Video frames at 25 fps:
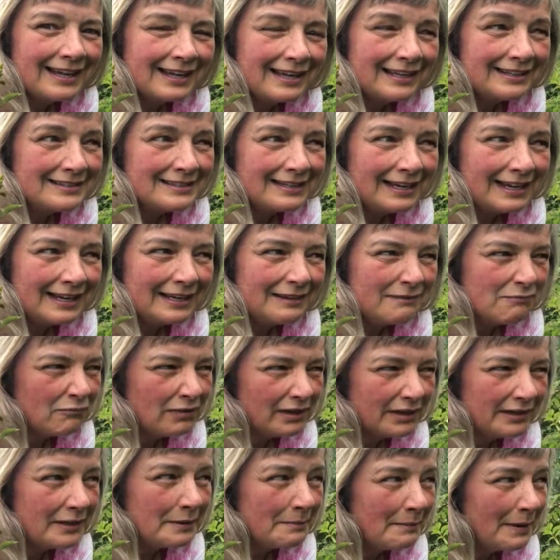I'd say.
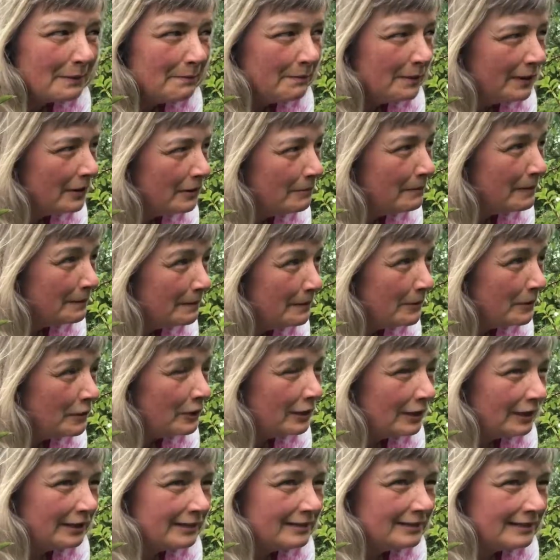Well, they might be a bit
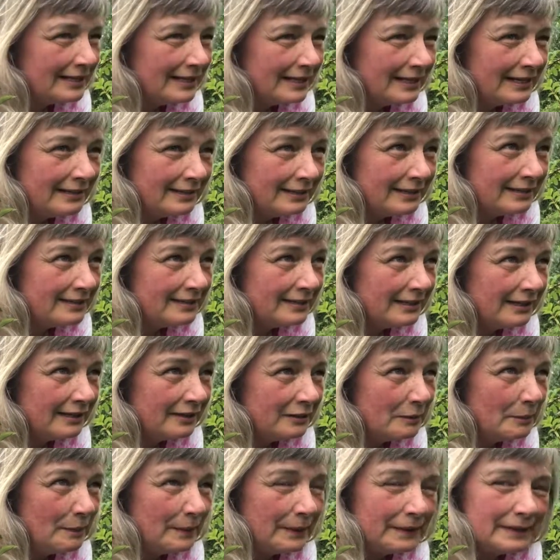earlier this
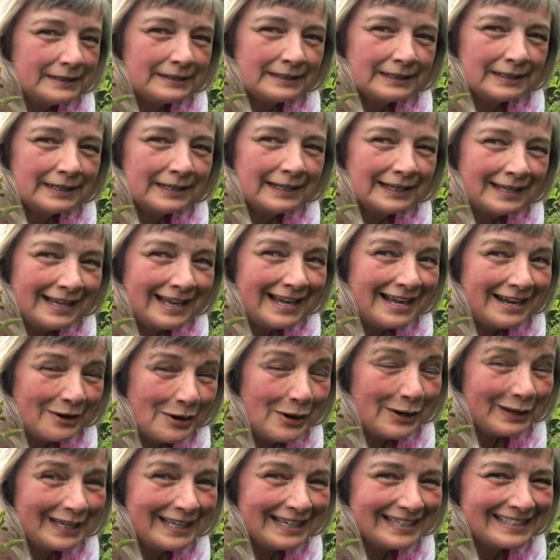year, but
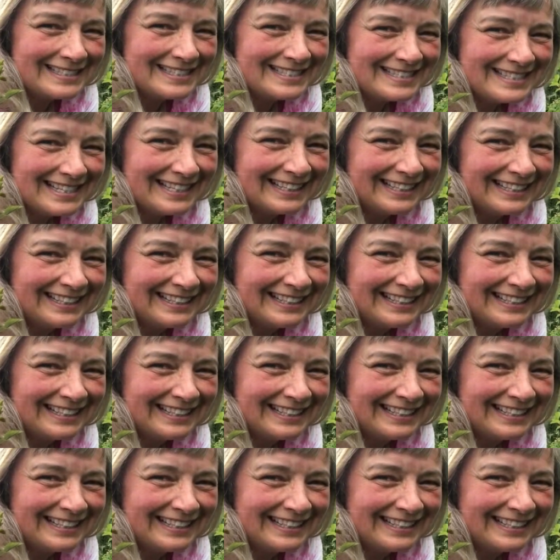August.